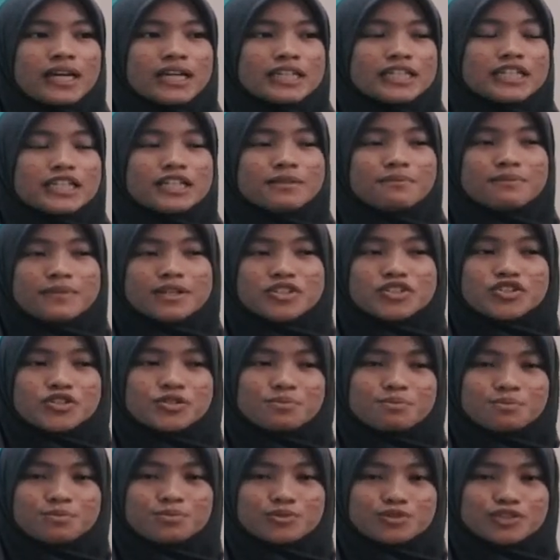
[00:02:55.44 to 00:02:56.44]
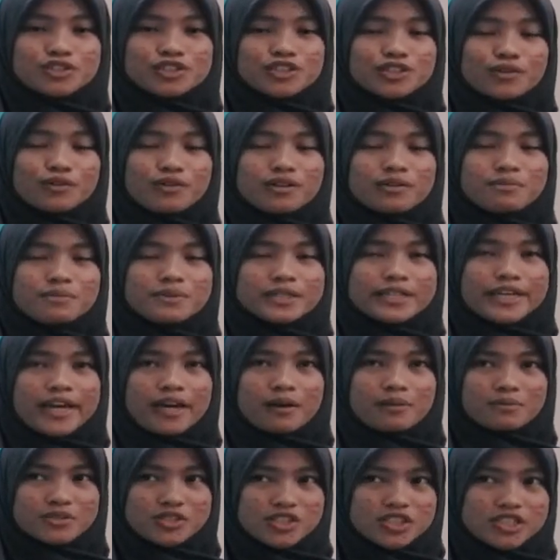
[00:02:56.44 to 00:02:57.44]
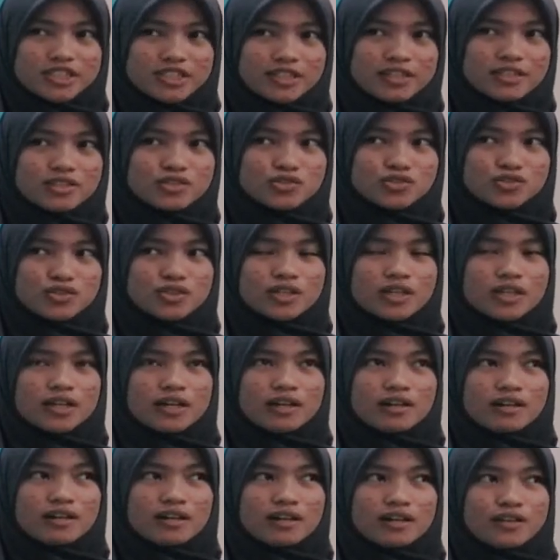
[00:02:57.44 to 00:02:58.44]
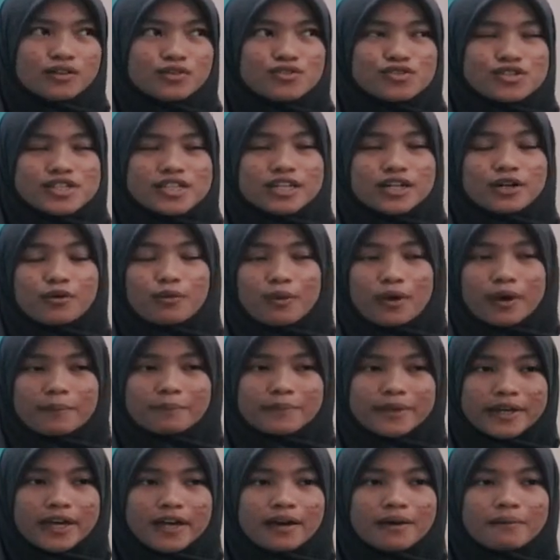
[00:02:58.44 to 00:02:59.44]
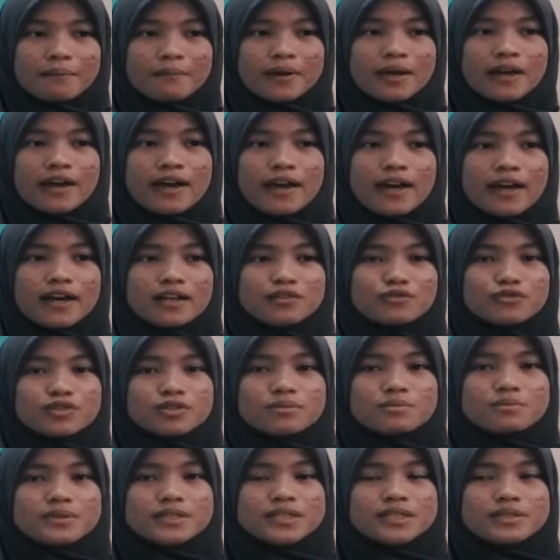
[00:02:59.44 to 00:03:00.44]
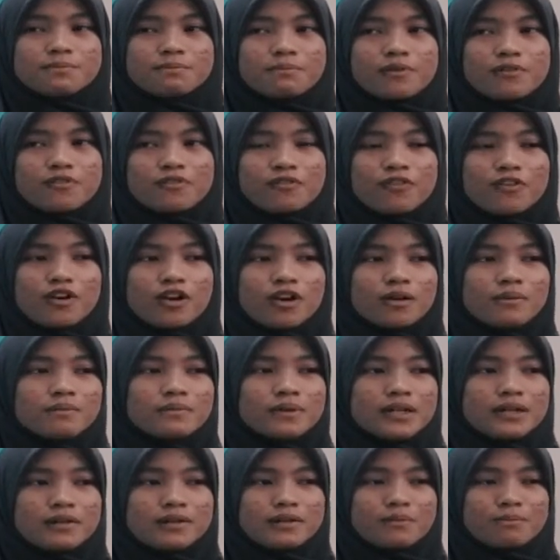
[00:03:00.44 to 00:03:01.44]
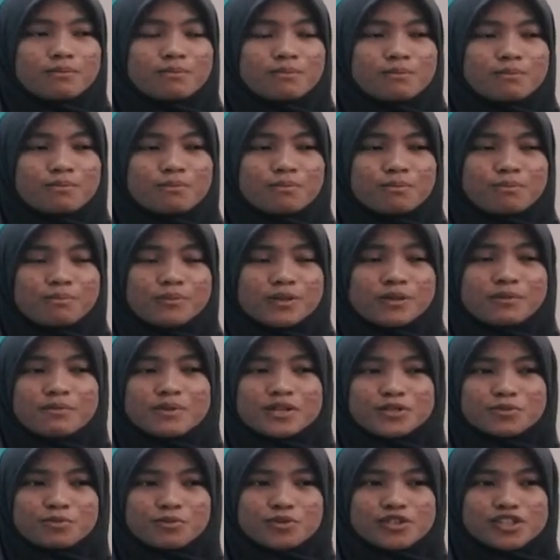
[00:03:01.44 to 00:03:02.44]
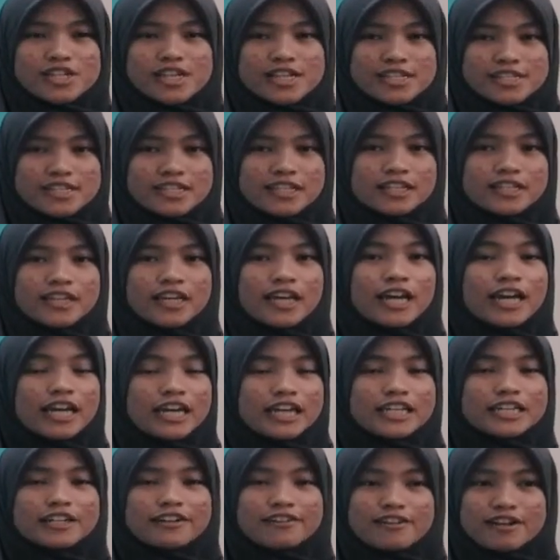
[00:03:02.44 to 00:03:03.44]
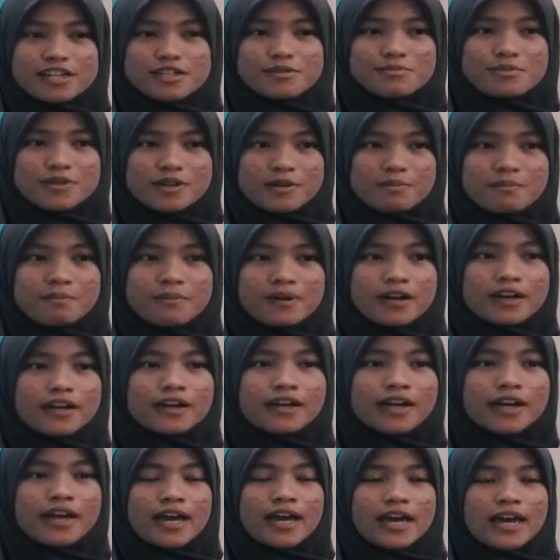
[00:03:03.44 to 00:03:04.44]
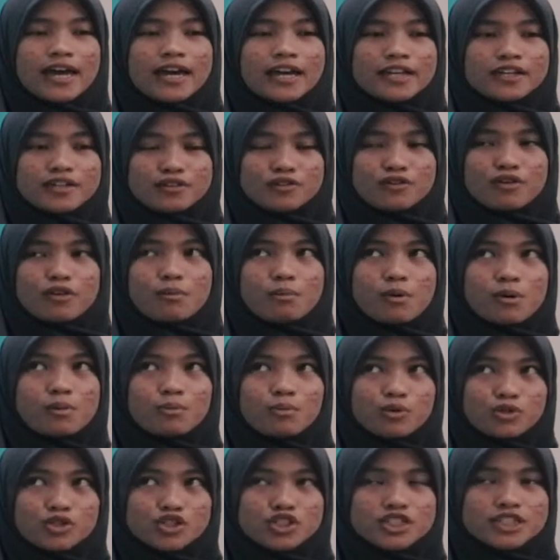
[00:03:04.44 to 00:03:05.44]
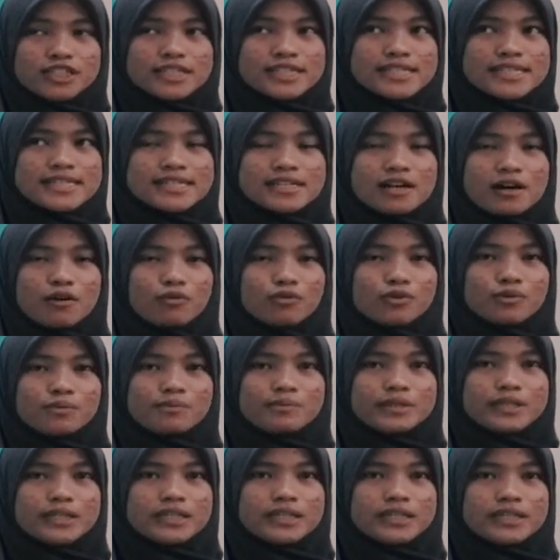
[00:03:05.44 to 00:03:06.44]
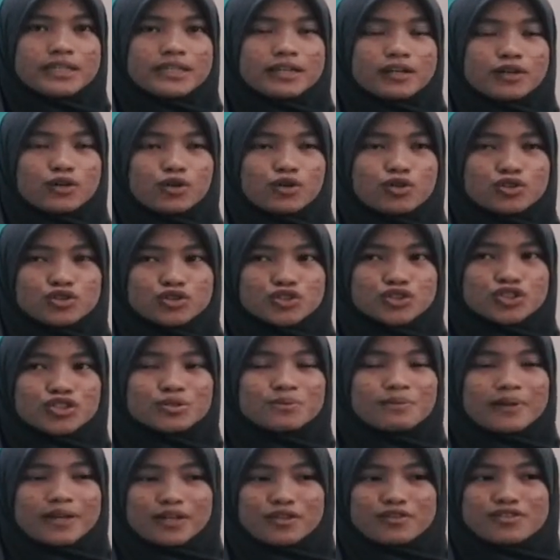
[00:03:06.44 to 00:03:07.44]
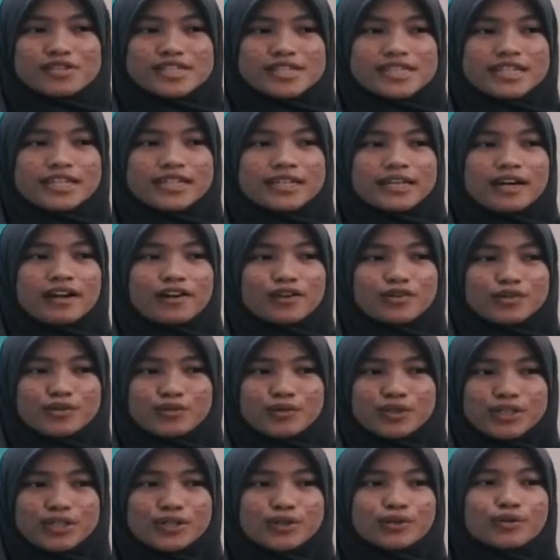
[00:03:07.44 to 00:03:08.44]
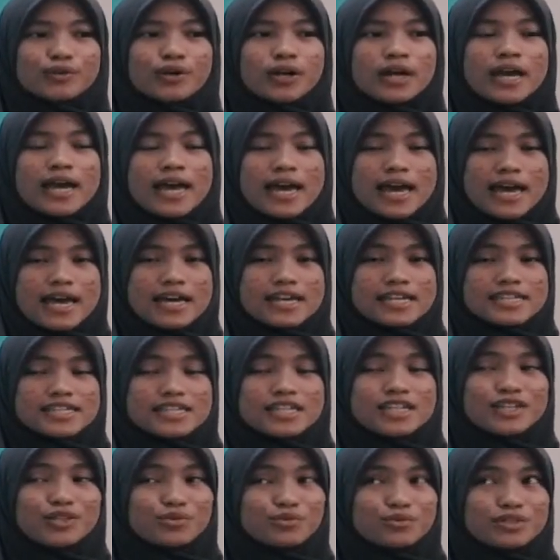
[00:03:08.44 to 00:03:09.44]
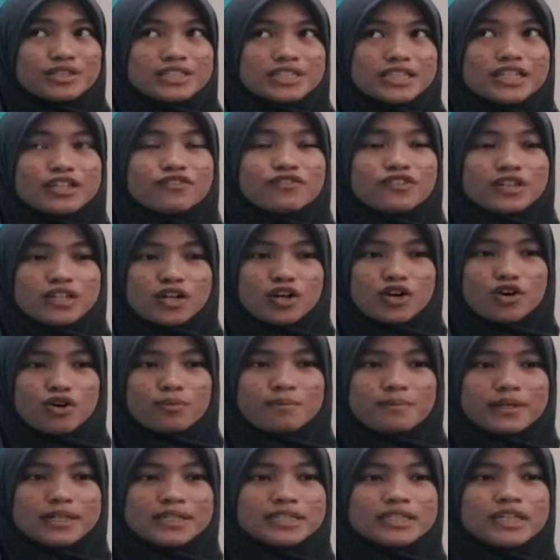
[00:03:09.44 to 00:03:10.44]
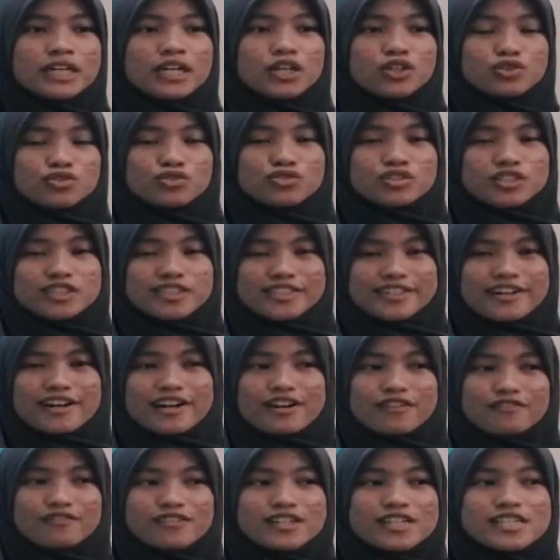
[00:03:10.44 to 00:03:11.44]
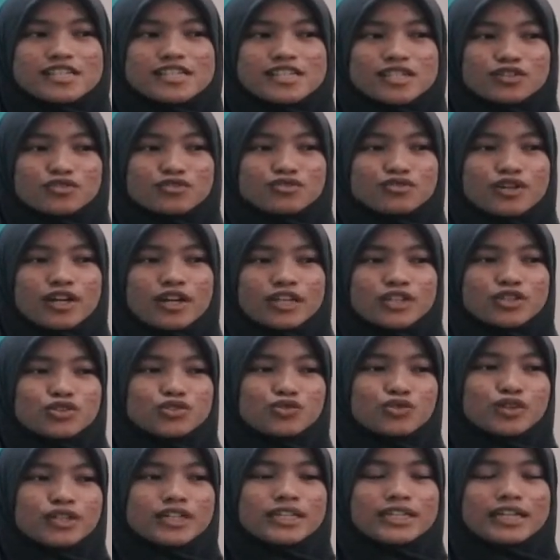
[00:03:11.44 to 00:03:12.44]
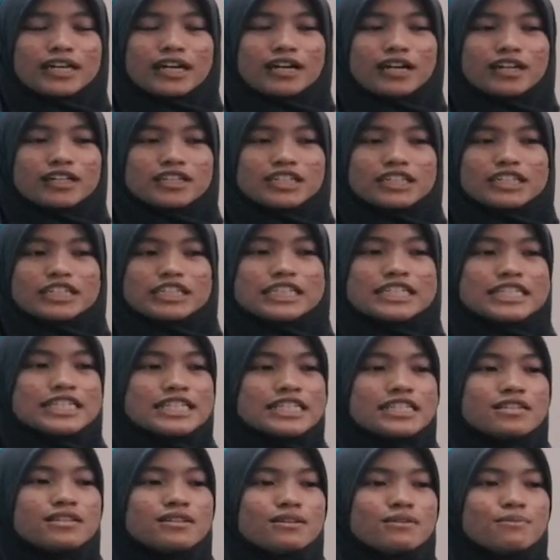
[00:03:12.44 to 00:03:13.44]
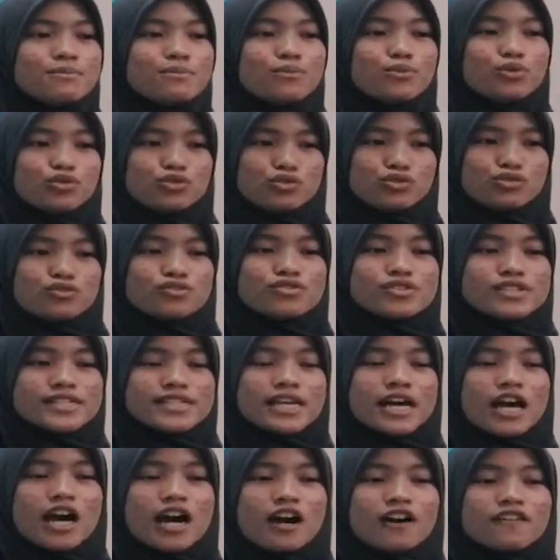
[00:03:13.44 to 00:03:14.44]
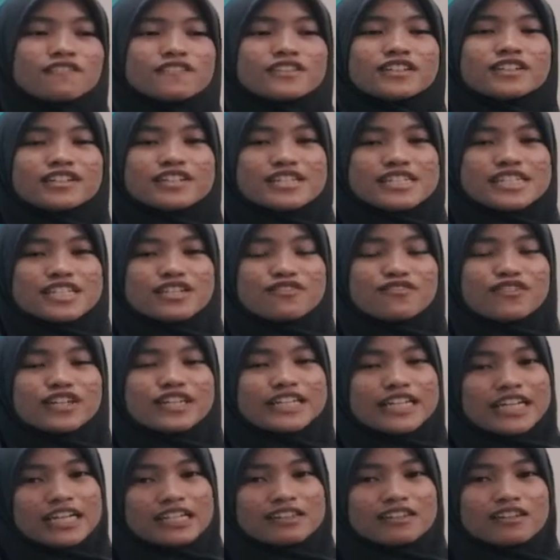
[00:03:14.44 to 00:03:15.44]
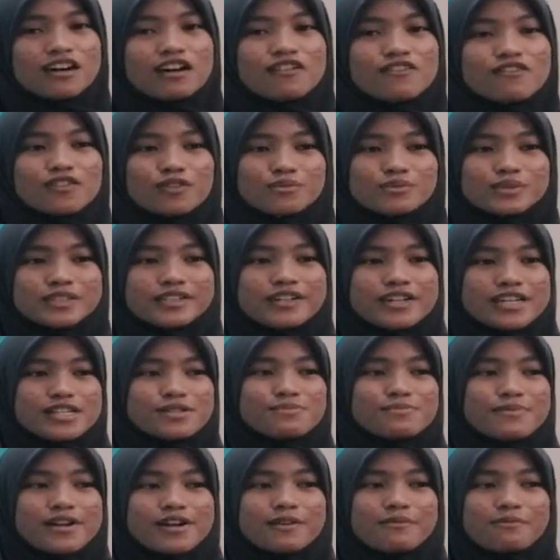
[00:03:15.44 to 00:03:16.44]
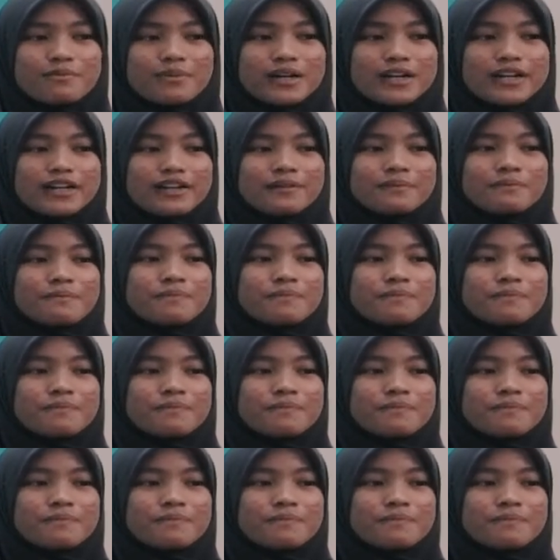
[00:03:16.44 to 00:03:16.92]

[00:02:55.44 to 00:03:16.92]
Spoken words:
The image input will be captured using a webcam and will be perform image processing in a Raspberry Pi, and the robot motions will be controlled by using Arduino, as it will give a command to the drivers to actuate the DC motors after receiving data from the Raspberry Pi.